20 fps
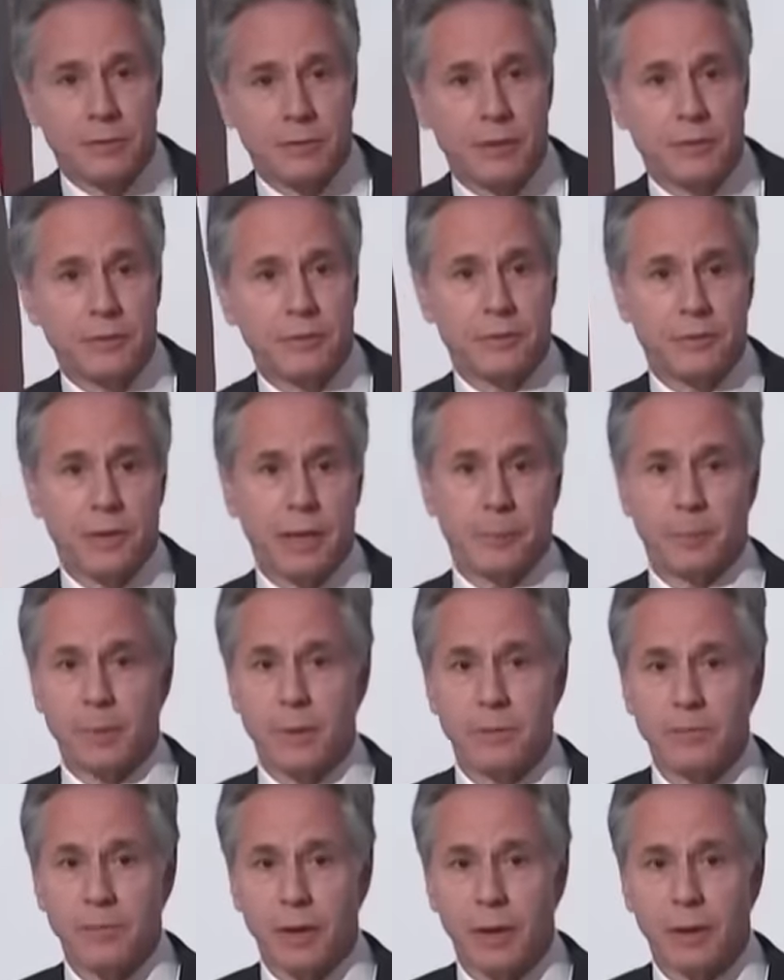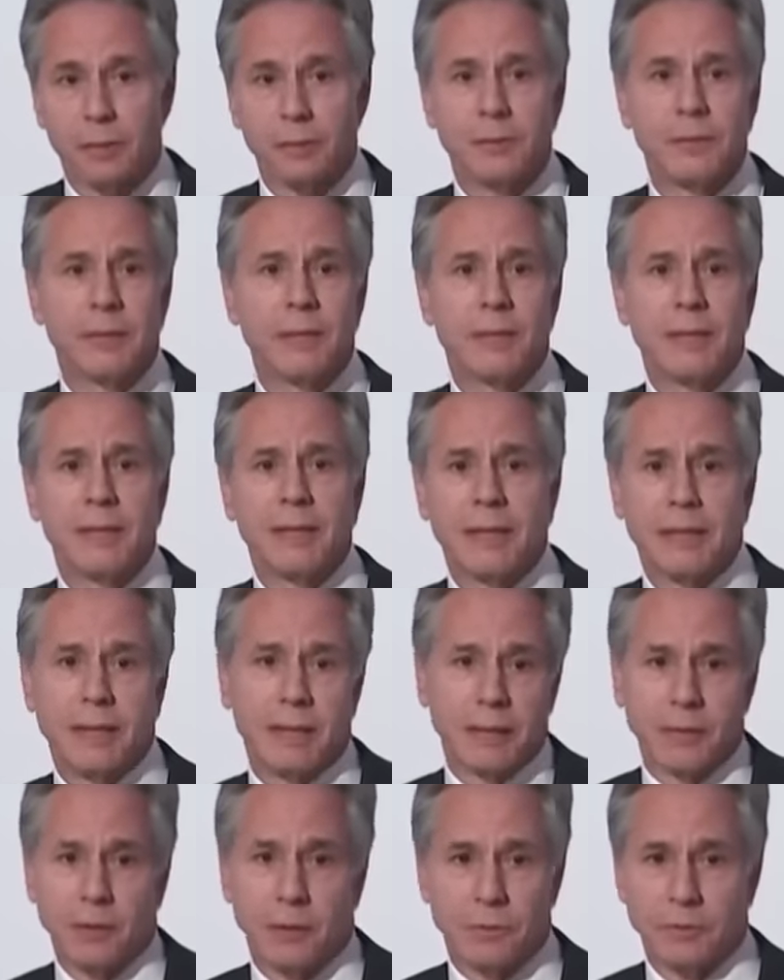States has not been involved in
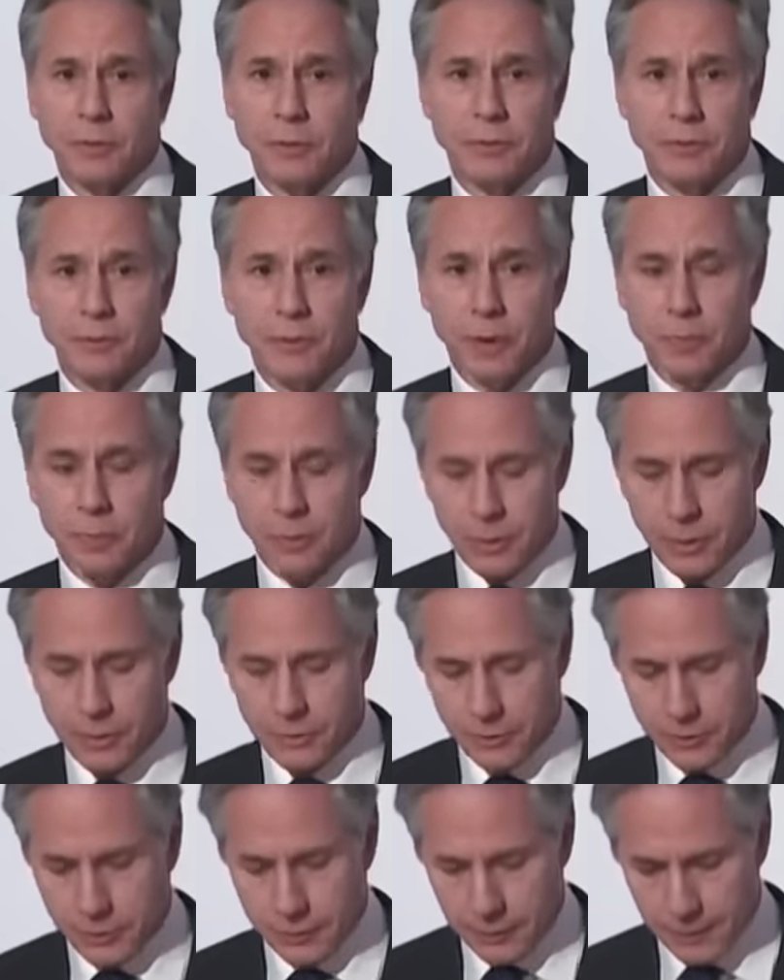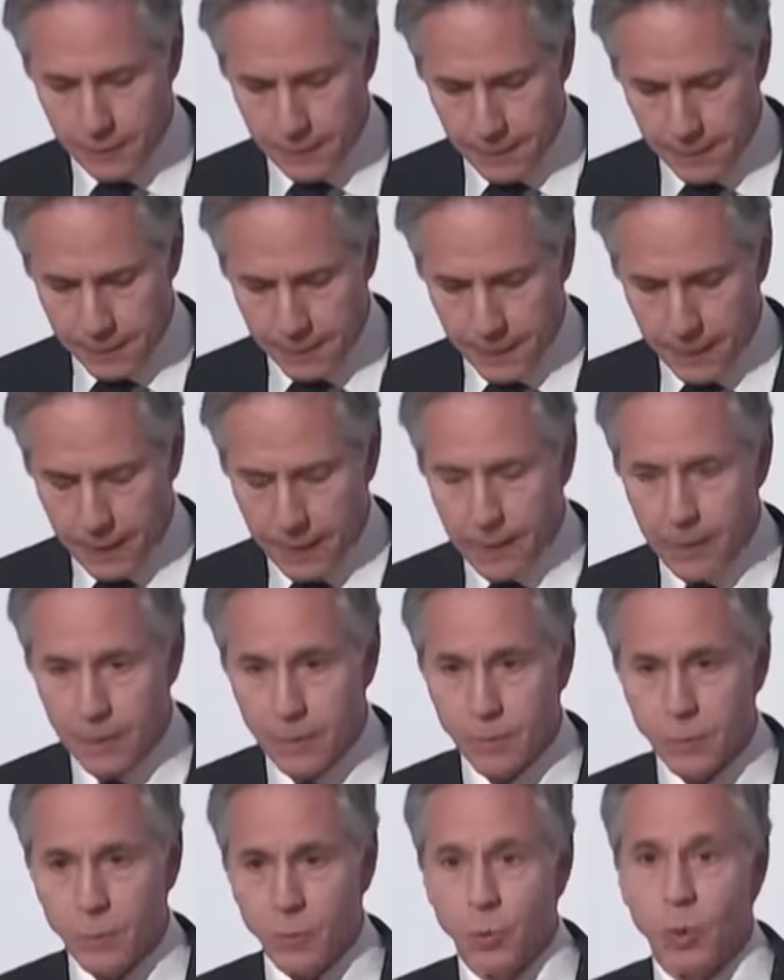any offensive operations.
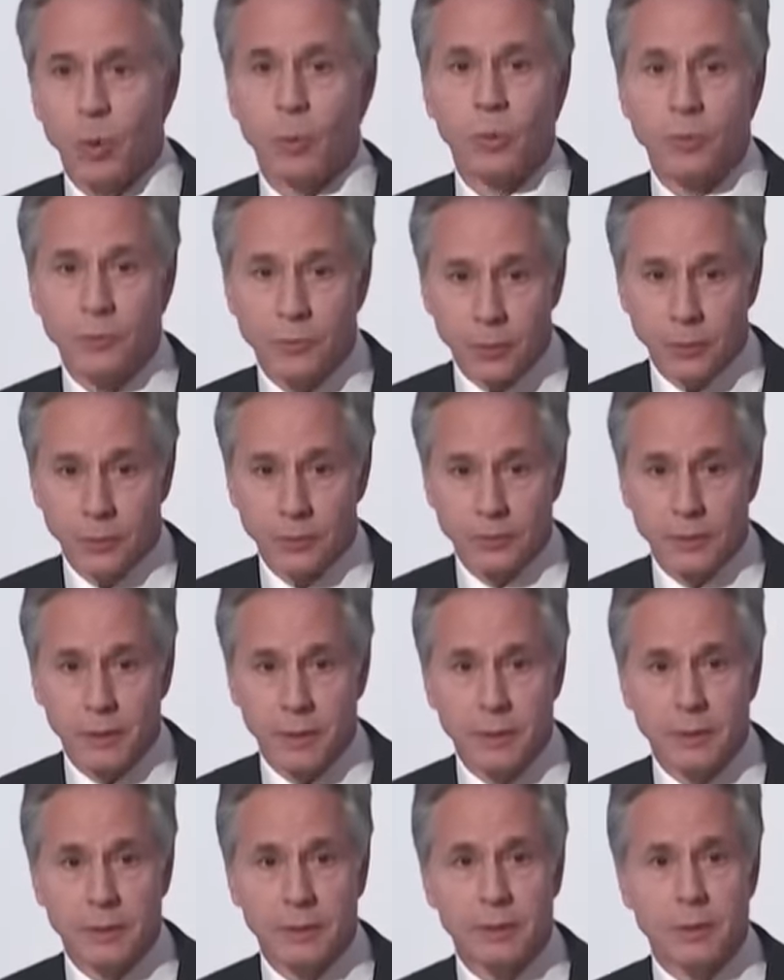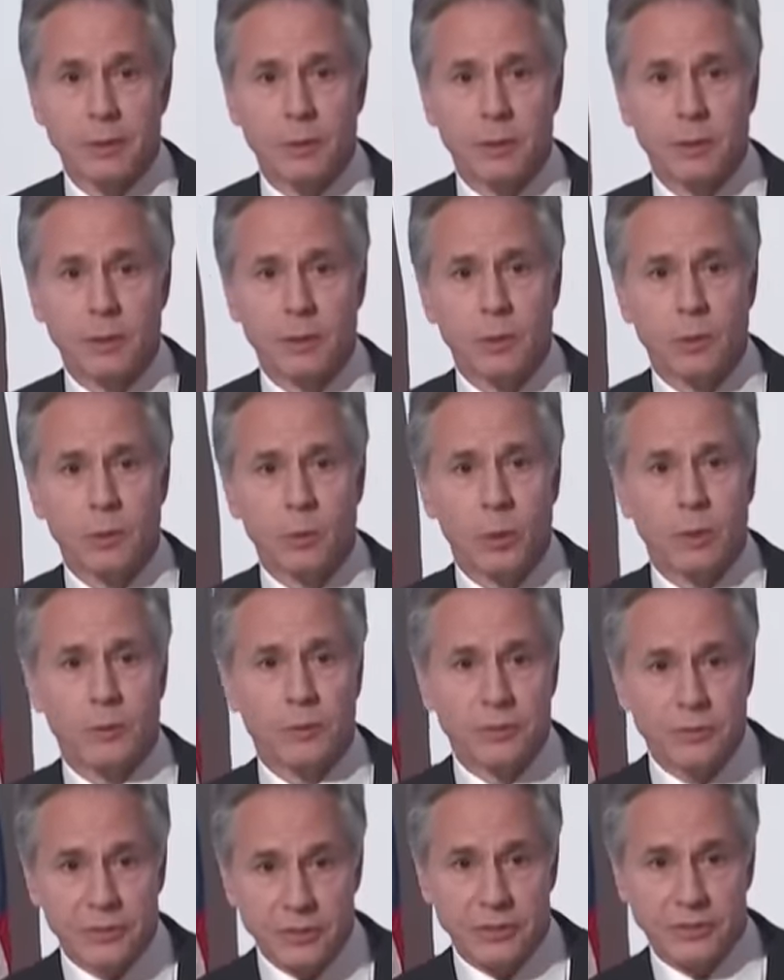Uh, what we're focused on,
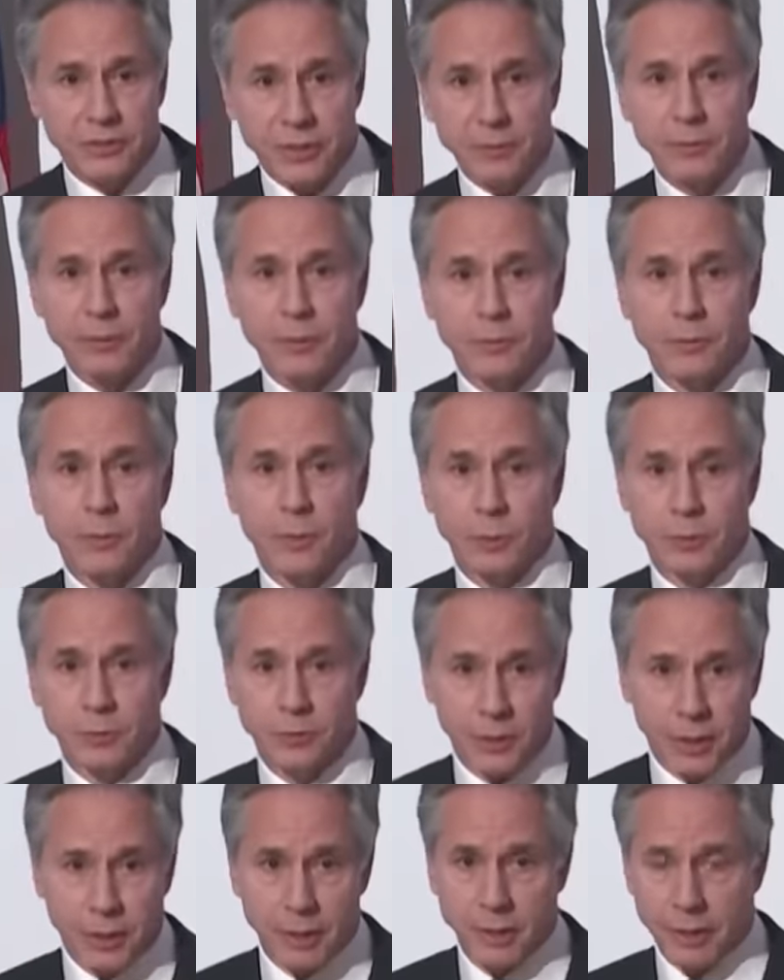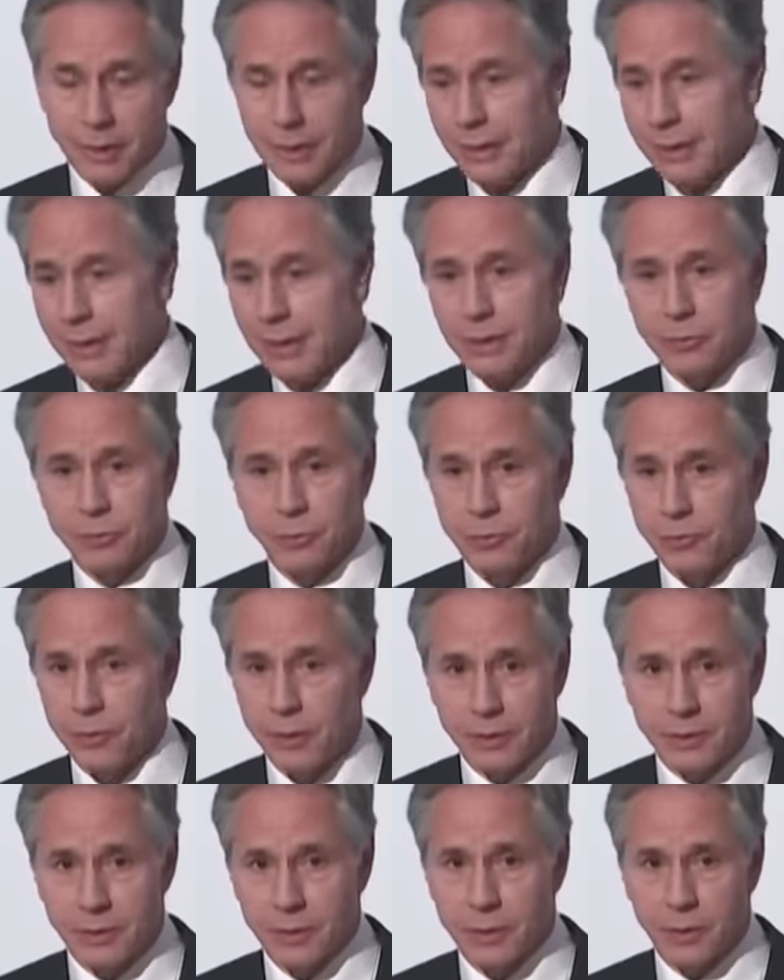what the G7 is focused on, and again, it's
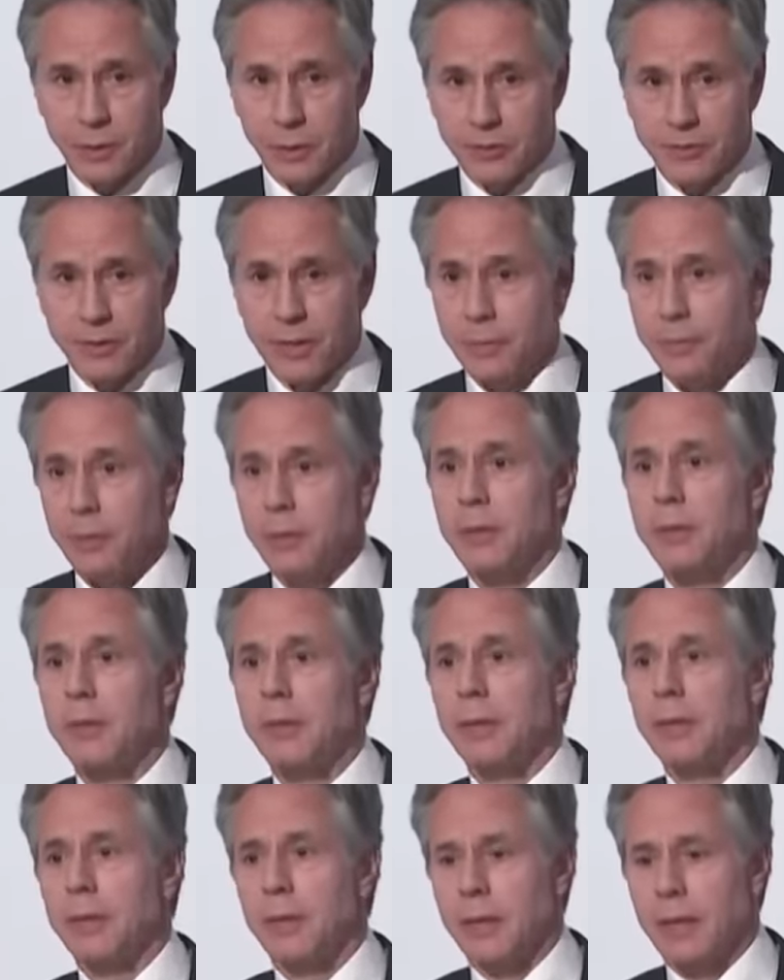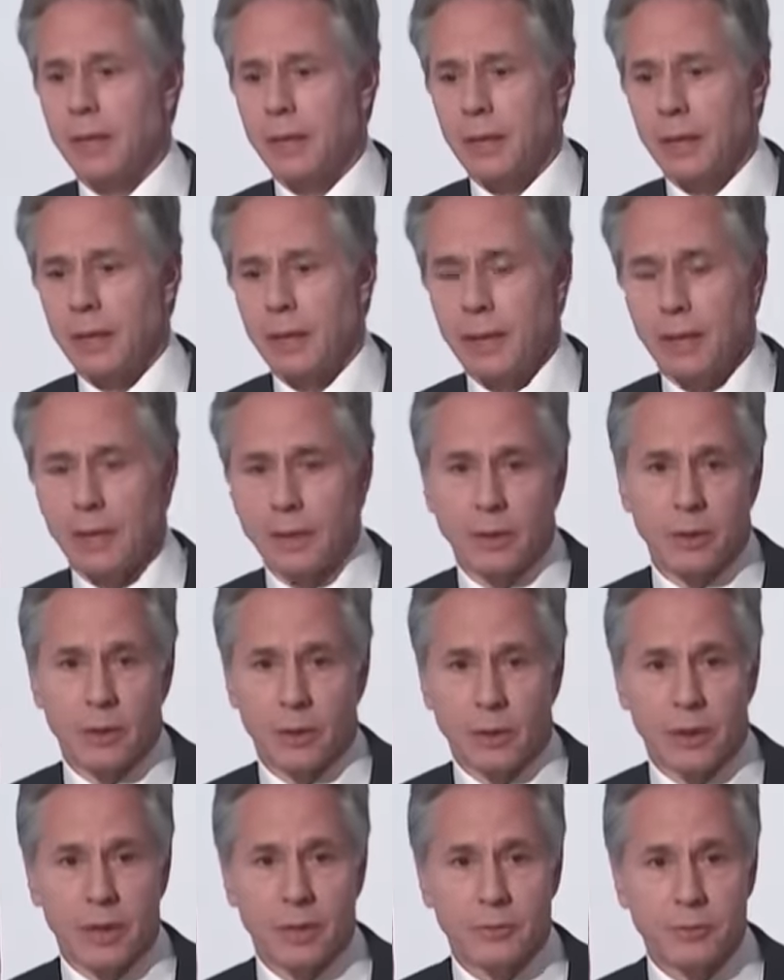reflected in our statement uh, and in
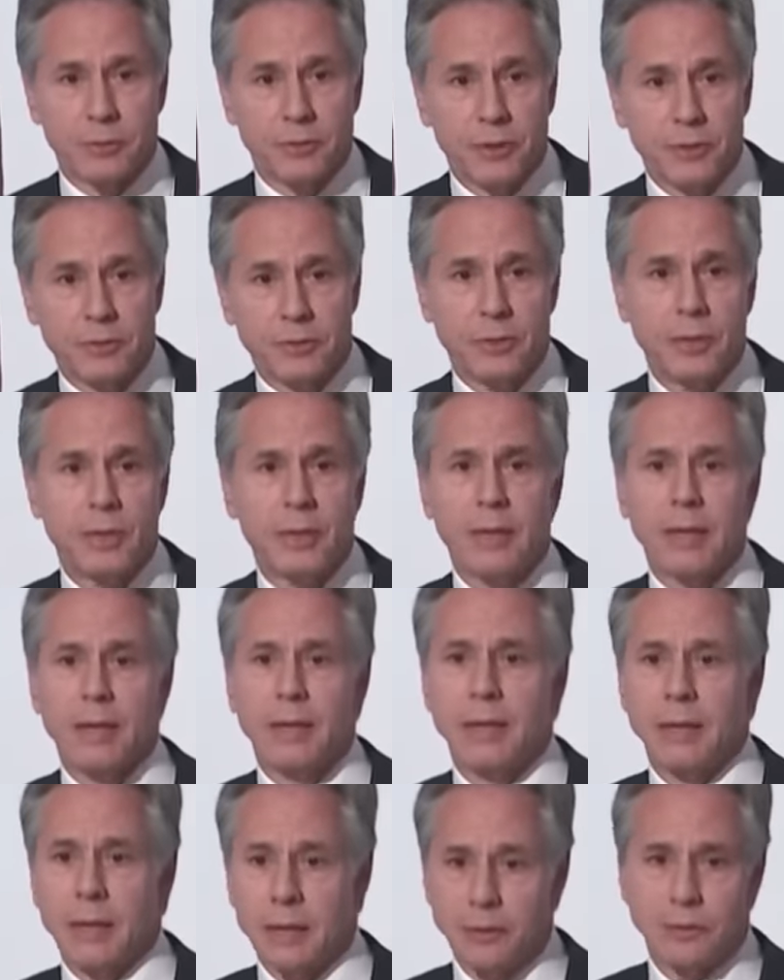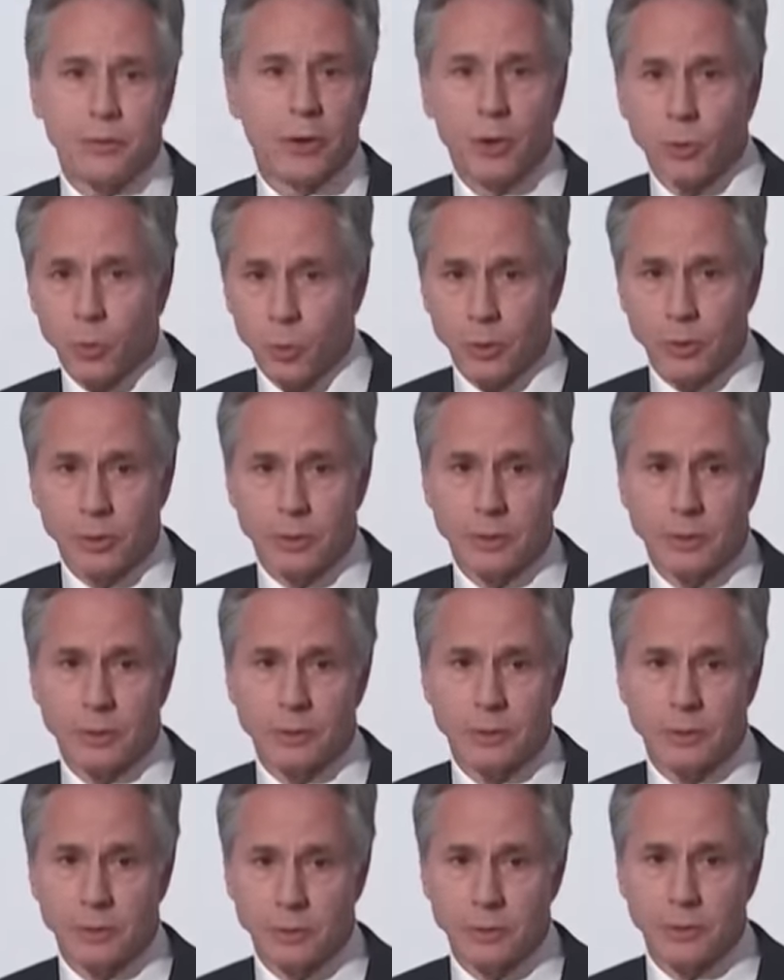our conversation, is our work
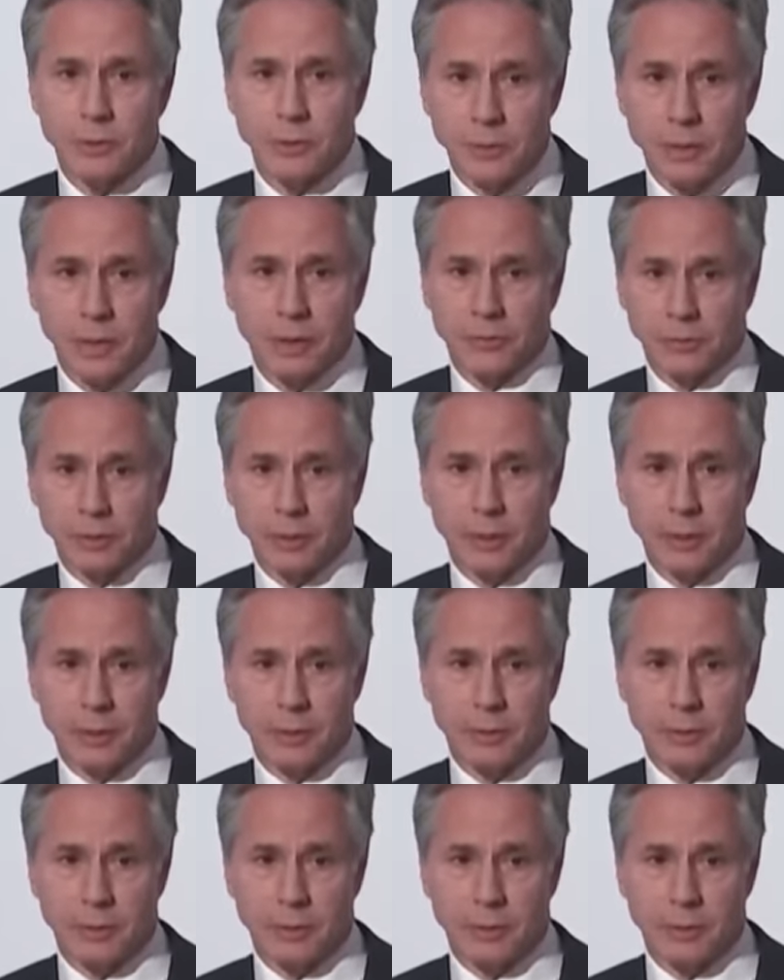to de escalate